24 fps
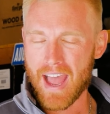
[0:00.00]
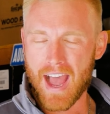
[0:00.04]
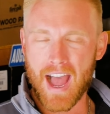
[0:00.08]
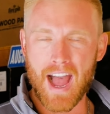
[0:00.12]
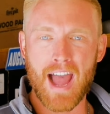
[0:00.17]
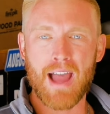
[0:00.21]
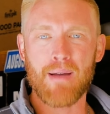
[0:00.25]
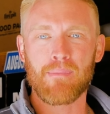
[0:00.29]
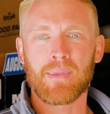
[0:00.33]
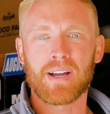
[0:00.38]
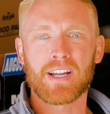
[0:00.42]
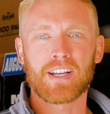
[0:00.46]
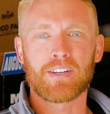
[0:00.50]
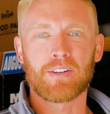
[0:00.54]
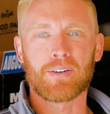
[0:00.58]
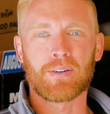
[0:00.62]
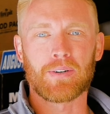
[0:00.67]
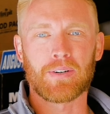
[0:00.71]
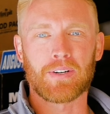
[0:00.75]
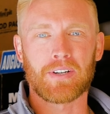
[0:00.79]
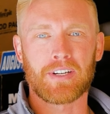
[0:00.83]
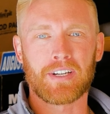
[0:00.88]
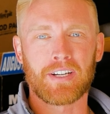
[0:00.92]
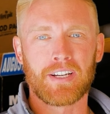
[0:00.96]
at my
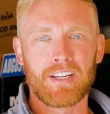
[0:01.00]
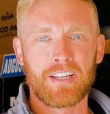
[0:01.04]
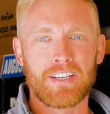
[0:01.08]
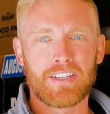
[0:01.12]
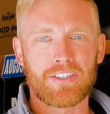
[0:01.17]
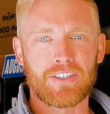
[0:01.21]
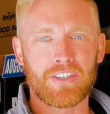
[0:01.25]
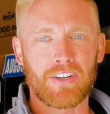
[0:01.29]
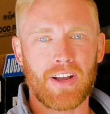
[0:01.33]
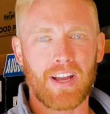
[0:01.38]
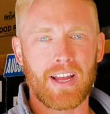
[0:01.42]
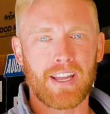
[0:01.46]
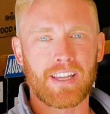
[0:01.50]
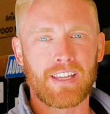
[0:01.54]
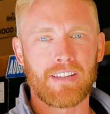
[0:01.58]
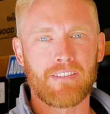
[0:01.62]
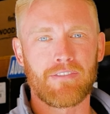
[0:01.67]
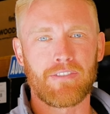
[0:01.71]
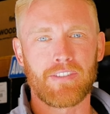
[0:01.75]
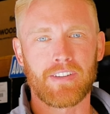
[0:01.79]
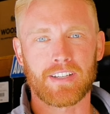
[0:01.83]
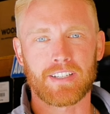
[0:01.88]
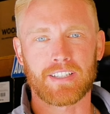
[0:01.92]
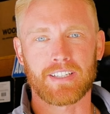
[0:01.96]
door so I could
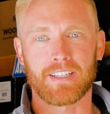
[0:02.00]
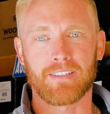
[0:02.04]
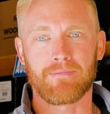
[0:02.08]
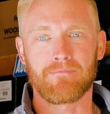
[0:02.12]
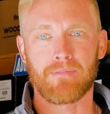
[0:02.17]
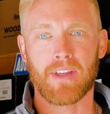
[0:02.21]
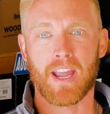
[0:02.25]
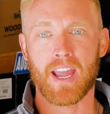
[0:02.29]
fix it.